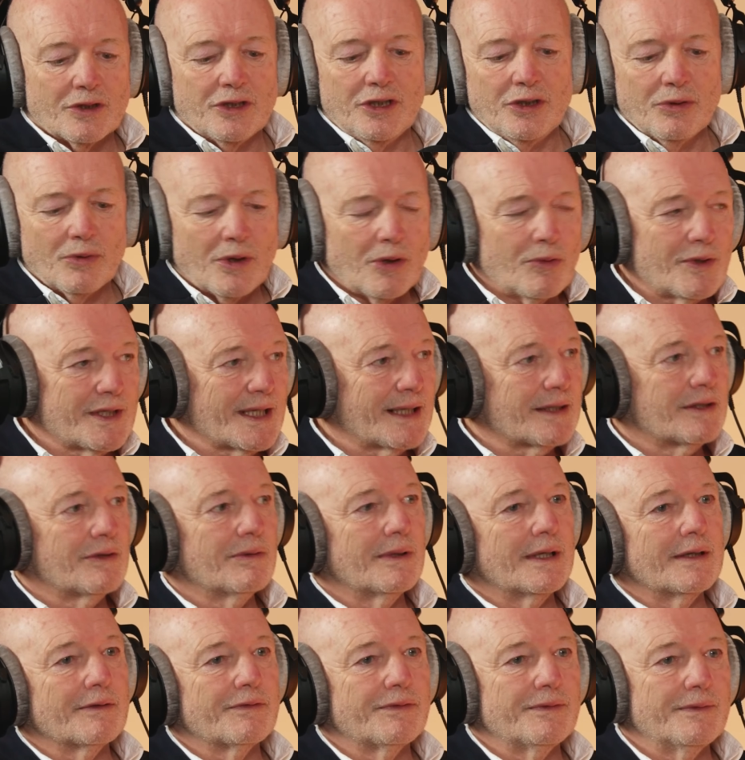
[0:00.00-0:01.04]
you always had to
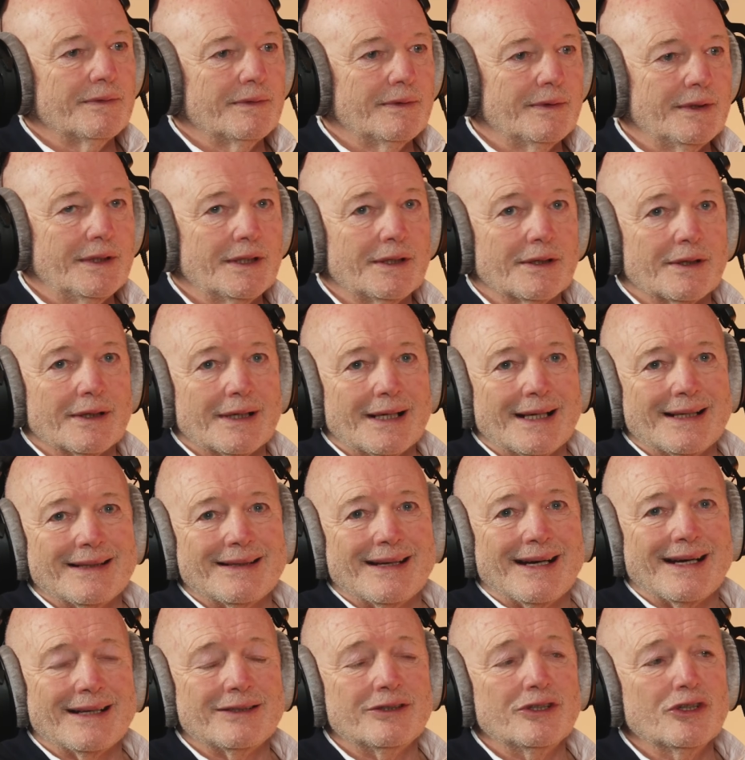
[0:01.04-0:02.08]
have, you know,
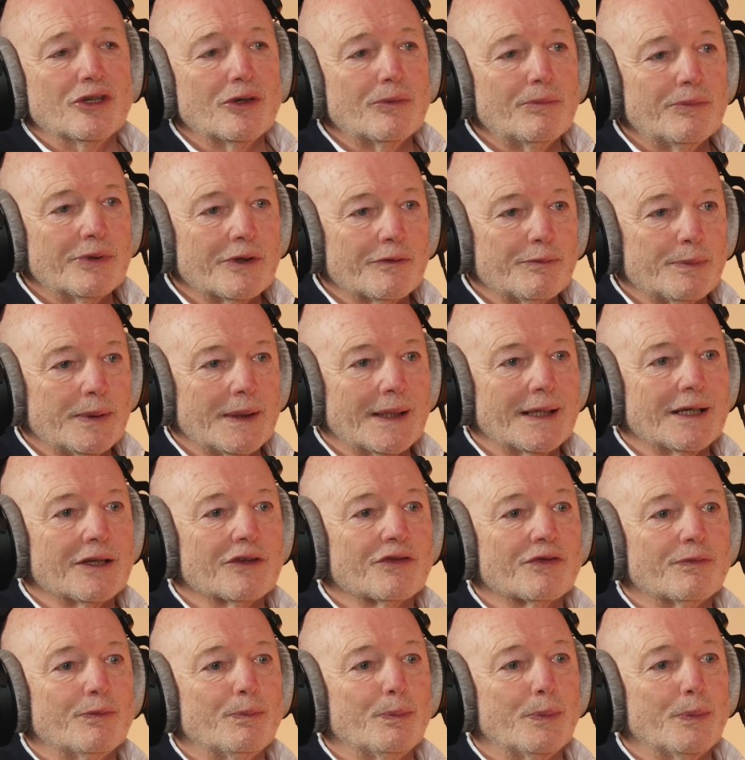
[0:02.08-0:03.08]
a number of players